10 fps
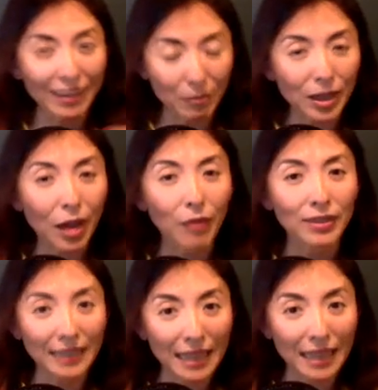themselves
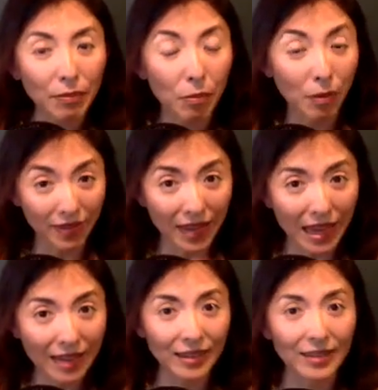live
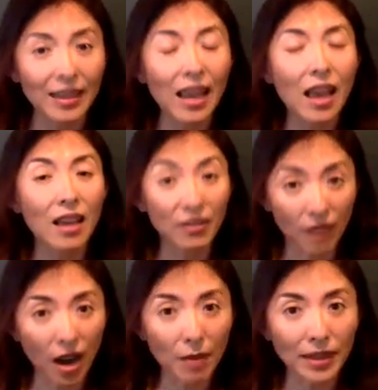within this
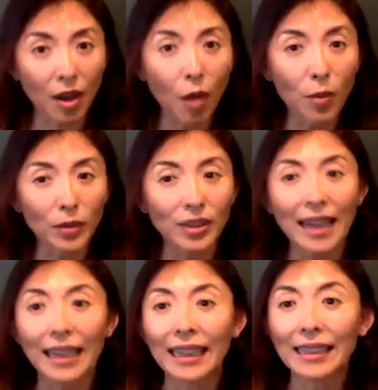environment, almost
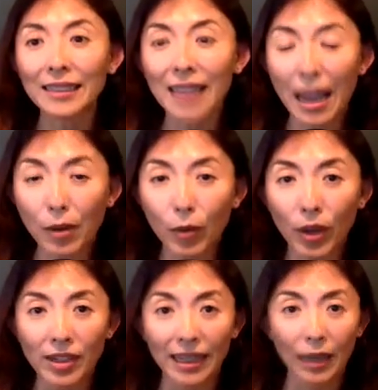like in
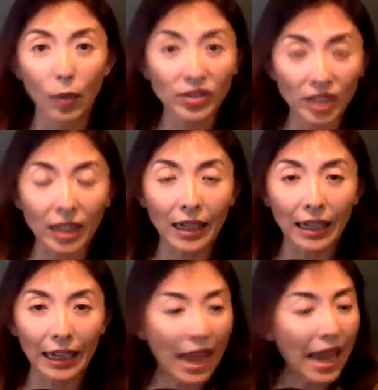language, linguistically,